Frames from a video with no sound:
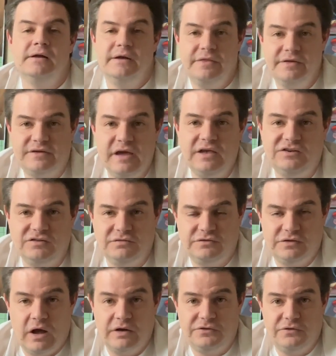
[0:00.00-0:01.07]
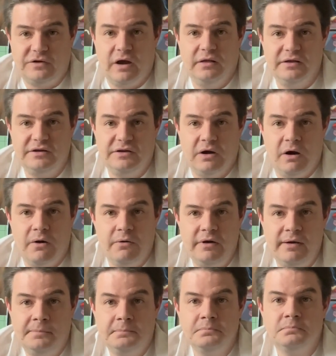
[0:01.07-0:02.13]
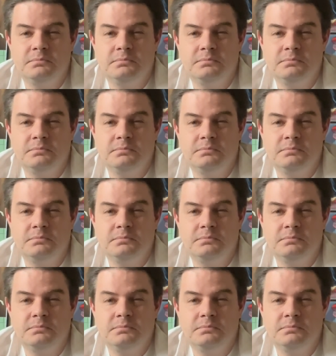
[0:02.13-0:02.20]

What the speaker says: In the case of Dr. Caligari,